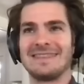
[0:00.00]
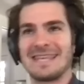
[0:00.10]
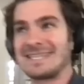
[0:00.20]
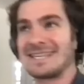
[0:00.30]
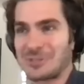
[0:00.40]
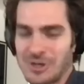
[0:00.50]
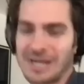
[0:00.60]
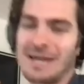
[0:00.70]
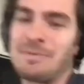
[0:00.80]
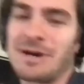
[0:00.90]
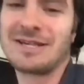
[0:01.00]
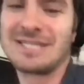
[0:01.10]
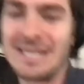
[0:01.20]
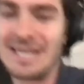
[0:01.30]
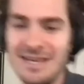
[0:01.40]
this is tricky because
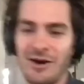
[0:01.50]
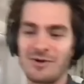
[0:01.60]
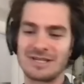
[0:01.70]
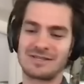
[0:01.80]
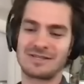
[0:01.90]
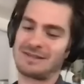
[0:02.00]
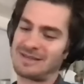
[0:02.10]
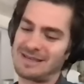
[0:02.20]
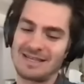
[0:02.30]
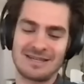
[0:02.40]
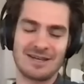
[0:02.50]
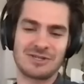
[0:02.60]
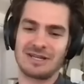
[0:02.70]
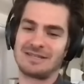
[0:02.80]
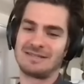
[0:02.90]
the ego is is
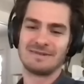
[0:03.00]
such a